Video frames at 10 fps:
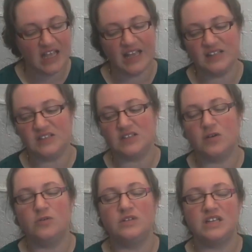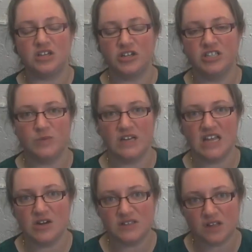And so the encouragement
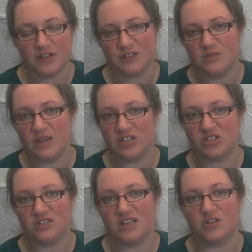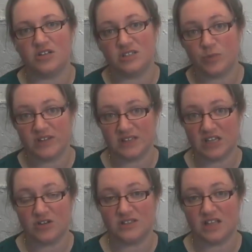here is also to make sure that you're
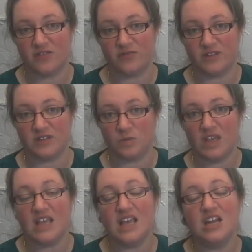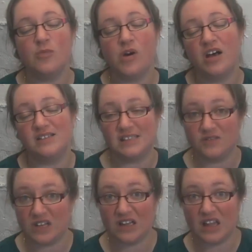expressing yourself this week in a
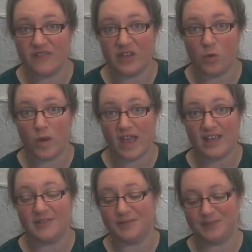positive and loving way.